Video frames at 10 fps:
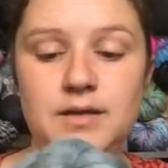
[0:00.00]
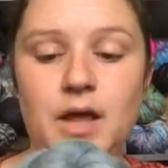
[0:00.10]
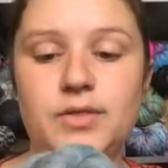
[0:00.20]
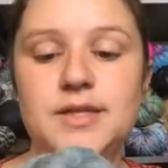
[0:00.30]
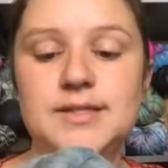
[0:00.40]

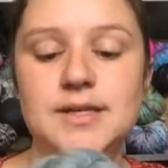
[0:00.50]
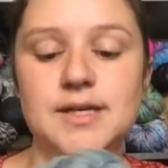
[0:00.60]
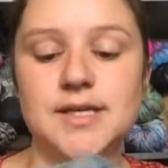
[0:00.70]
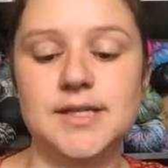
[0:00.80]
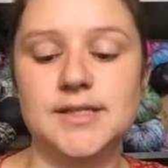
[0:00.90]
Now this
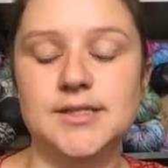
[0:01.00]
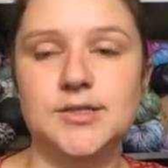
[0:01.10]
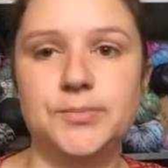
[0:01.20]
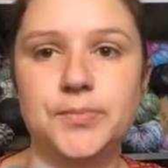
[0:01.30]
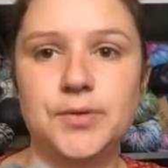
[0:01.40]

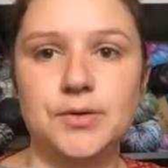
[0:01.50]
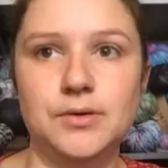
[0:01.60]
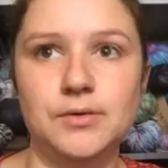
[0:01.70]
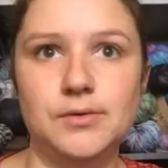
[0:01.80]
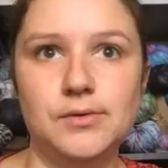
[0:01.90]
is
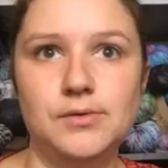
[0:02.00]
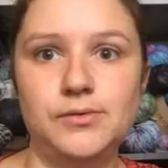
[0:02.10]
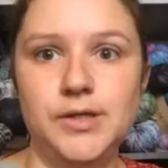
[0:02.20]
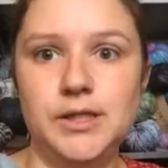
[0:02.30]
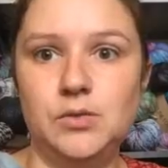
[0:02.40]

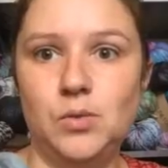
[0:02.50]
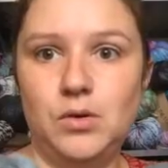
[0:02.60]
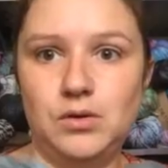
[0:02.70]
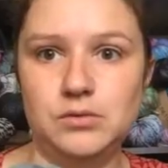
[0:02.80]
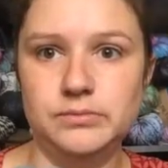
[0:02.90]
Peruvian
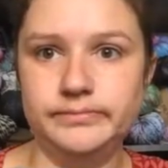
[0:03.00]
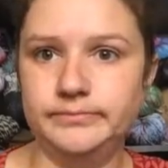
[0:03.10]
wool.